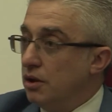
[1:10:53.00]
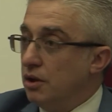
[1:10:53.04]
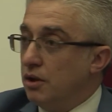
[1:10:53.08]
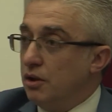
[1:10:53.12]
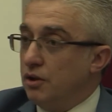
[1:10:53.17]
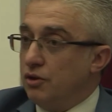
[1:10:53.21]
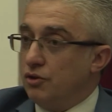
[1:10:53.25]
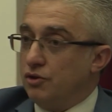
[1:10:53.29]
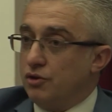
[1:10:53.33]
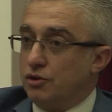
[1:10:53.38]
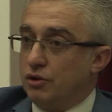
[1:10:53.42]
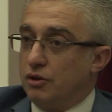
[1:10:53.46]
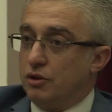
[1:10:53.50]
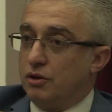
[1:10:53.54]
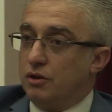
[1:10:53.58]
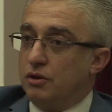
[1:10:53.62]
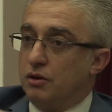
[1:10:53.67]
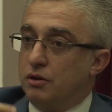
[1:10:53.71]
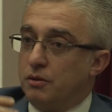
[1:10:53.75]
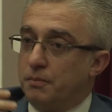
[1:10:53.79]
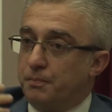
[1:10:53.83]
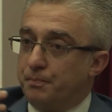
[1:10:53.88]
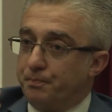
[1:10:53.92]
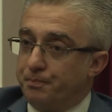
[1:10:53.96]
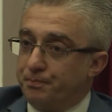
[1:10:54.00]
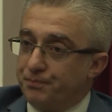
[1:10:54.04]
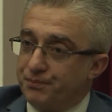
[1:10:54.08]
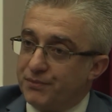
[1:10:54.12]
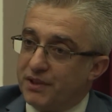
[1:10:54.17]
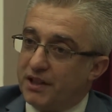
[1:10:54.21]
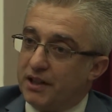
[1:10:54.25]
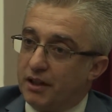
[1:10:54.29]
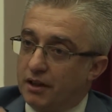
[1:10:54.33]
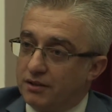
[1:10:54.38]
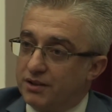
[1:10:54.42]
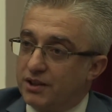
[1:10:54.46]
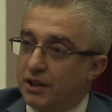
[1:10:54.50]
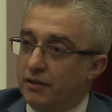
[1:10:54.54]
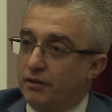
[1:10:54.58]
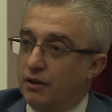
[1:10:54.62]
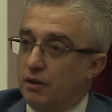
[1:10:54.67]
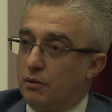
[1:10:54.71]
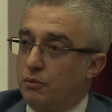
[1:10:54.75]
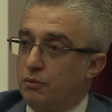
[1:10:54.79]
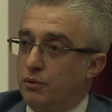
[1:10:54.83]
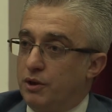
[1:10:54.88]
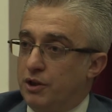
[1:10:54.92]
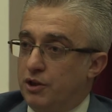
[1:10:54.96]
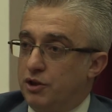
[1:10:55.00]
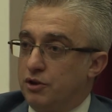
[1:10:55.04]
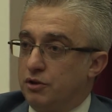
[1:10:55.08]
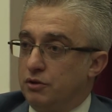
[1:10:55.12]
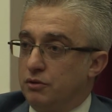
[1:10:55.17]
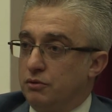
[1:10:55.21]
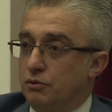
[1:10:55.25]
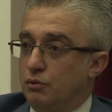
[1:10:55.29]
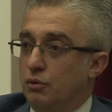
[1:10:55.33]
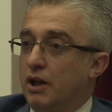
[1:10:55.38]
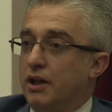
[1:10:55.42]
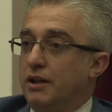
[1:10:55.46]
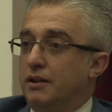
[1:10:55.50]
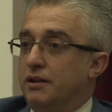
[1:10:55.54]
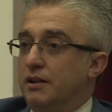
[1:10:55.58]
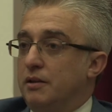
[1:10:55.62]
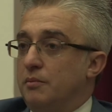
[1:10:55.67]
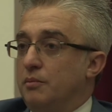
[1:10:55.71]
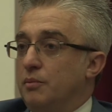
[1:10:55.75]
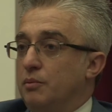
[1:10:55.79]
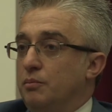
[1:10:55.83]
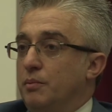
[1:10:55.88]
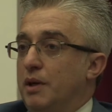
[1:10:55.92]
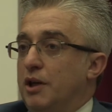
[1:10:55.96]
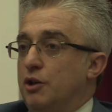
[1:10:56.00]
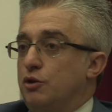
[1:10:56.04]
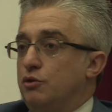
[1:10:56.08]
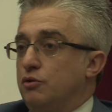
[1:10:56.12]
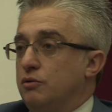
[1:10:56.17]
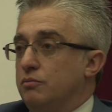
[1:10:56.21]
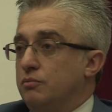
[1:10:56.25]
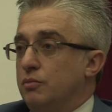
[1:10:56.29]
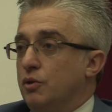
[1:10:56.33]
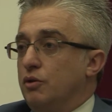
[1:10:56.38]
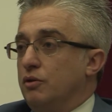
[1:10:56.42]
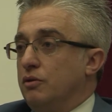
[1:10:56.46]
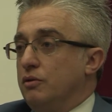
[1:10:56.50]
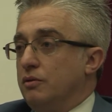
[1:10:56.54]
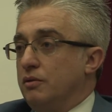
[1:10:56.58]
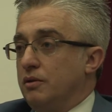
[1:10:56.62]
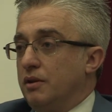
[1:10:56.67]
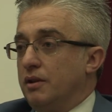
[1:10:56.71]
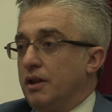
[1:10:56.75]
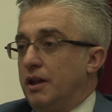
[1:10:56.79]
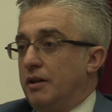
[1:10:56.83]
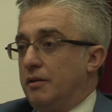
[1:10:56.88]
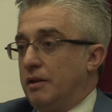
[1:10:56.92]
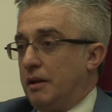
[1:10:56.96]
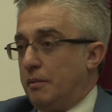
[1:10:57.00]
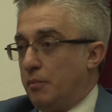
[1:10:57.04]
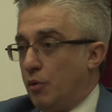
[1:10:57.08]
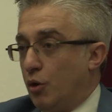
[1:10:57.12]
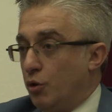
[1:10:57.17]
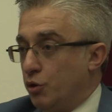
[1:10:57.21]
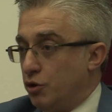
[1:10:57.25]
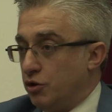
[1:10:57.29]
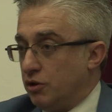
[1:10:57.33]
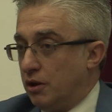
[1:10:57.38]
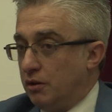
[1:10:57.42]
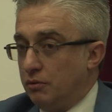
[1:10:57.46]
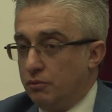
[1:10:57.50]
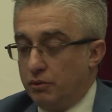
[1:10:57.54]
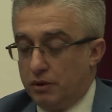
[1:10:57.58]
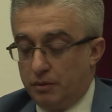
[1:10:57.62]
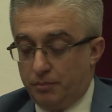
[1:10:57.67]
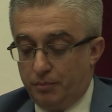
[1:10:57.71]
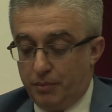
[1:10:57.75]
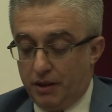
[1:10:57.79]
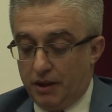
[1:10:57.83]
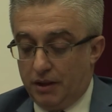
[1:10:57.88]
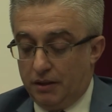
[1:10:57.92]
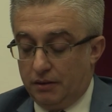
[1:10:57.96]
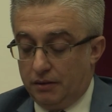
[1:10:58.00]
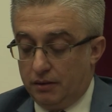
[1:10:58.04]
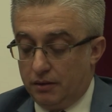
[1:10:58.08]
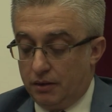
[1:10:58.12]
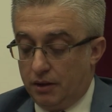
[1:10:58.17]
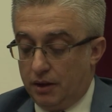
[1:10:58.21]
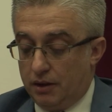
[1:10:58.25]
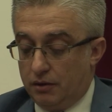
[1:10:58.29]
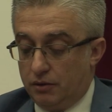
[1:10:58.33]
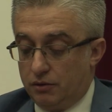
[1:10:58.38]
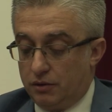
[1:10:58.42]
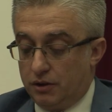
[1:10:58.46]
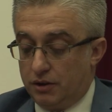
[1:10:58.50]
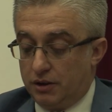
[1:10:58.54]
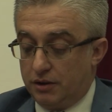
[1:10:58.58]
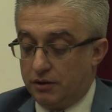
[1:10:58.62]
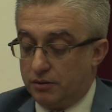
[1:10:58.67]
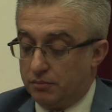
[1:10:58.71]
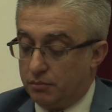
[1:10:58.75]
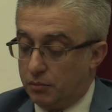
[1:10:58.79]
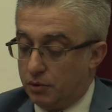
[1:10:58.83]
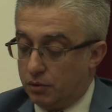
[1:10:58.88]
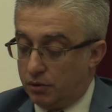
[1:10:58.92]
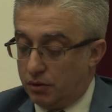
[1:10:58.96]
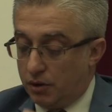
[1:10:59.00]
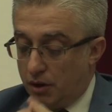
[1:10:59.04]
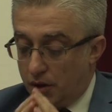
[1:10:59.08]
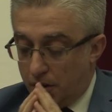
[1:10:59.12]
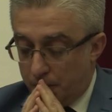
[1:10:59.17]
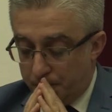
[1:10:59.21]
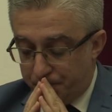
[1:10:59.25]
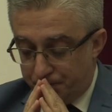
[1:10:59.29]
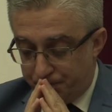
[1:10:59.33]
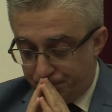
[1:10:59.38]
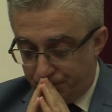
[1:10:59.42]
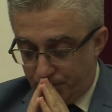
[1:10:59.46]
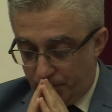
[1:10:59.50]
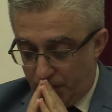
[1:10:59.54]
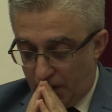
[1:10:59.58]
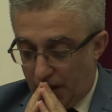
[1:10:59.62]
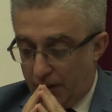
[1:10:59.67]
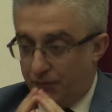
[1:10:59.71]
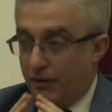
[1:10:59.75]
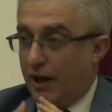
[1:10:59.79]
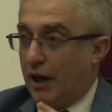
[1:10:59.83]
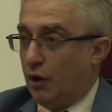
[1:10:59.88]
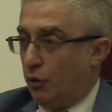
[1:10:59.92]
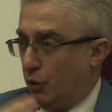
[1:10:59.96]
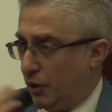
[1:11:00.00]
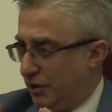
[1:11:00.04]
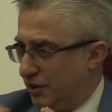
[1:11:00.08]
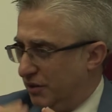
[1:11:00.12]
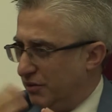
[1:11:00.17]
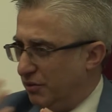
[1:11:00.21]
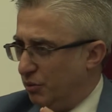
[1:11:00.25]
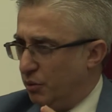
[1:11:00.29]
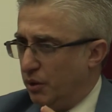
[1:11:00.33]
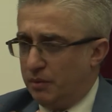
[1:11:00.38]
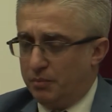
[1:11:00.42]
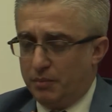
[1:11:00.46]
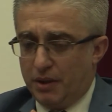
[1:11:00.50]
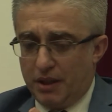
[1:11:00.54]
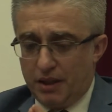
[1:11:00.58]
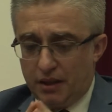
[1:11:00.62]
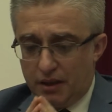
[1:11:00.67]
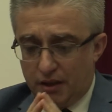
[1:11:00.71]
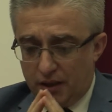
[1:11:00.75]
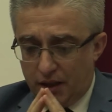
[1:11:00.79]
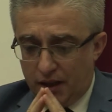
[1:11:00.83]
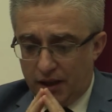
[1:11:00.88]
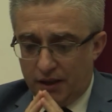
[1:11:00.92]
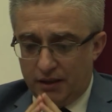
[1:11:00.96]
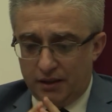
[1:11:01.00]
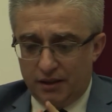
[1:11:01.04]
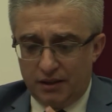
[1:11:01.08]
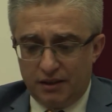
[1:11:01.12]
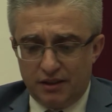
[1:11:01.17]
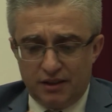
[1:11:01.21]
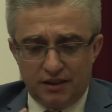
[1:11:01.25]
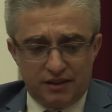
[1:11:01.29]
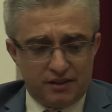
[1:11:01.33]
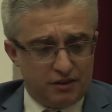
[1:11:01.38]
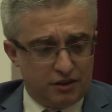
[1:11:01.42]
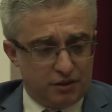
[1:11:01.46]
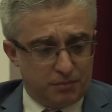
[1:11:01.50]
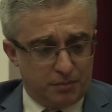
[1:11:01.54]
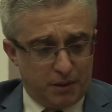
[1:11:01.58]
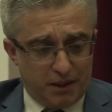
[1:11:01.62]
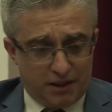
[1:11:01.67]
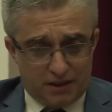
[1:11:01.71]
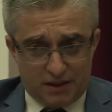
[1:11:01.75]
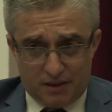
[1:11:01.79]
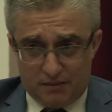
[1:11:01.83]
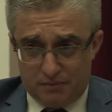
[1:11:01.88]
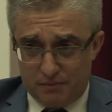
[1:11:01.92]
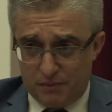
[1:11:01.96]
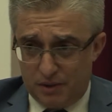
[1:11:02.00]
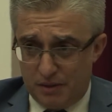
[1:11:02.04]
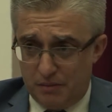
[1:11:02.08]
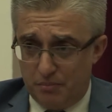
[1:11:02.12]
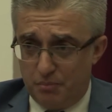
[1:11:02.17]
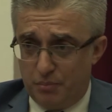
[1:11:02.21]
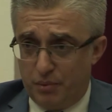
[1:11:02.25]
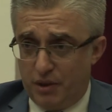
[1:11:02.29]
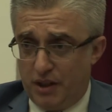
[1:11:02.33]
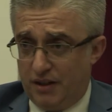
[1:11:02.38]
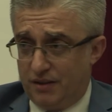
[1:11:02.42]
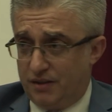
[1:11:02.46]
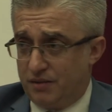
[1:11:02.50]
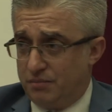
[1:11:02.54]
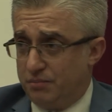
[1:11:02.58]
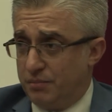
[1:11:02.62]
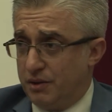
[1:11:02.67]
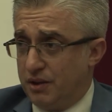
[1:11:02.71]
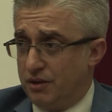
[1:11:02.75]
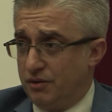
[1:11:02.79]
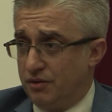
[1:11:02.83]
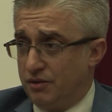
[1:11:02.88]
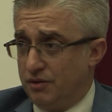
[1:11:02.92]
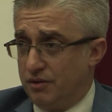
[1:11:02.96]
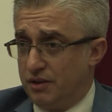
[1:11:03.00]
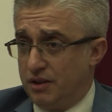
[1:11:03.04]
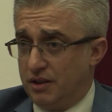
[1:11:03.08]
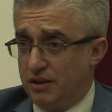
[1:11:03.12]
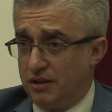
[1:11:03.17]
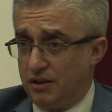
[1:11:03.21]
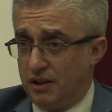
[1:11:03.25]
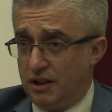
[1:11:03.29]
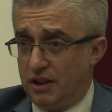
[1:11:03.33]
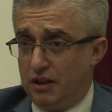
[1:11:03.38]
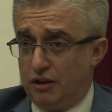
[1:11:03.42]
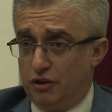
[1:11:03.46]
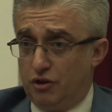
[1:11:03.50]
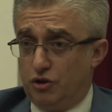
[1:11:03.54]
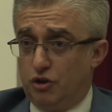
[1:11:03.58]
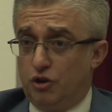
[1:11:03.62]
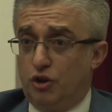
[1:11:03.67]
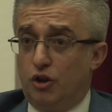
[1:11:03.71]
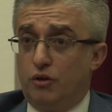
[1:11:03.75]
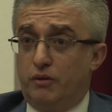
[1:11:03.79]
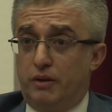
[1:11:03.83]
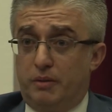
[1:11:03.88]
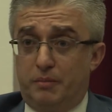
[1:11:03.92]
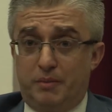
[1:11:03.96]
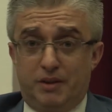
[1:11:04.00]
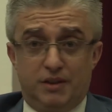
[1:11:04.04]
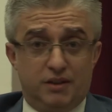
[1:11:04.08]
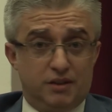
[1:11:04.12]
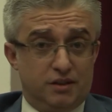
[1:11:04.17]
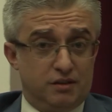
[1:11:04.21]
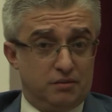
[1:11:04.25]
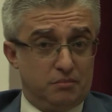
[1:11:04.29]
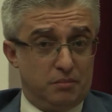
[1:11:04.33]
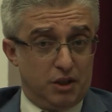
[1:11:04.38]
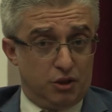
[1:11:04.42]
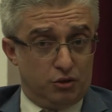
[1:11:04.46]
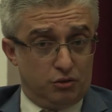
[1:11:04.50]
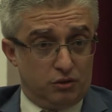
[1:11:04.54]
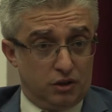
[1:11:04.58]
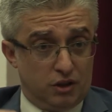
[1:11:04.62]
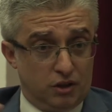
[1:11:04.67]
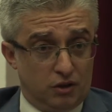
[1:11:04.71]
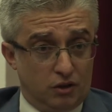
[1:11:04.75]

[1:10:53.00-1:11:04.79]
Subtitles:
So there are several questions. One, they measure more an emotional well-being, another is more evaluative well-being. And in this respect, I'm impressed because the English government is measuring